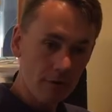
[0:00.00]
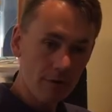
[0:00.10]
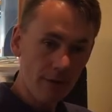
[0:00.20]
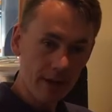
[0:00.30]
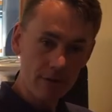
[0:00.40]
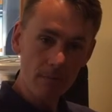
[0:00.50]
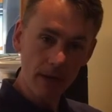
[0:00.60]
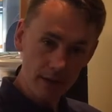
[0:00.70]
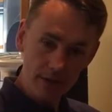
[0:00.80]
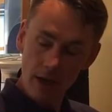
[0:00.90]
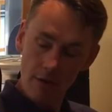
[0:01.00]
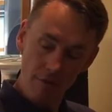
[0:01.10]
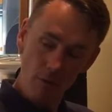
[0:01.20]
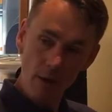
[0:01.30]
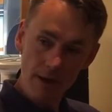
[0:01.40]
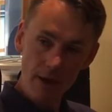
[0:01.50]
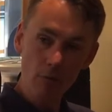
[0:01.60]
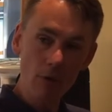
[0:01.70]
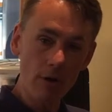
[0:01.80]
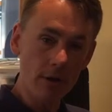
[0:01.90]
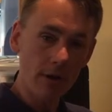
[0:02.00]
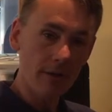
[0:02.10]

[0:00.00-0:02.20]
of flexibility over the way they work.